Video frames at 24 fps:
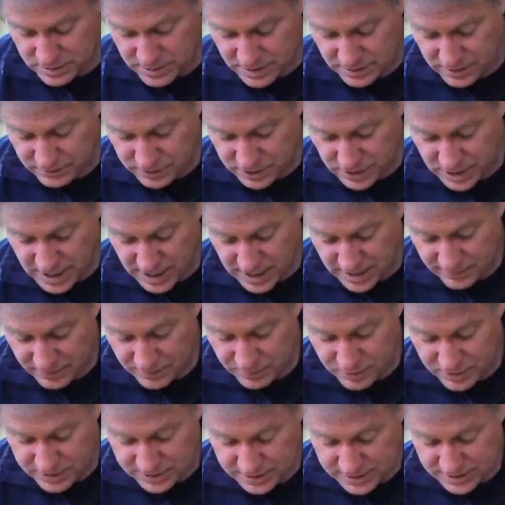gives you kind of a
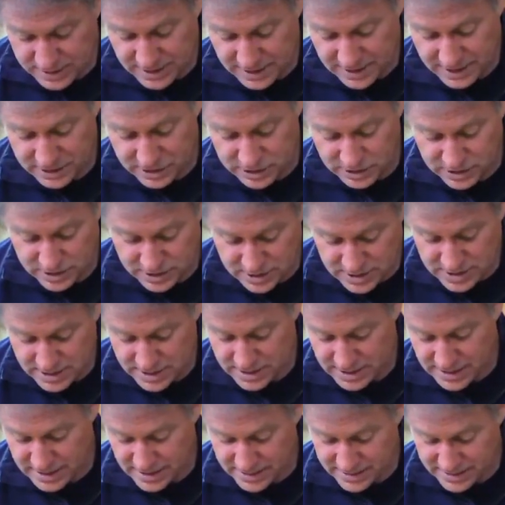presentation.
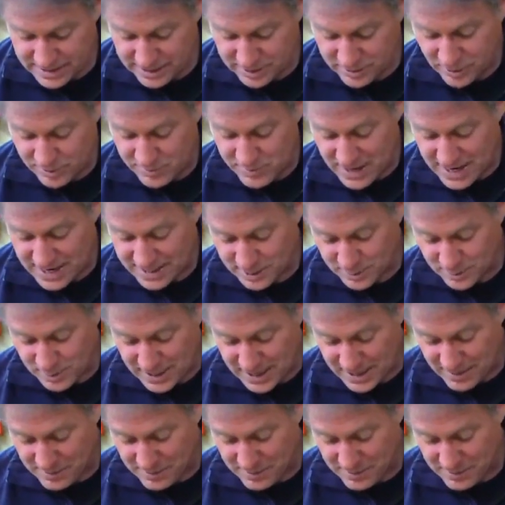This reminds me,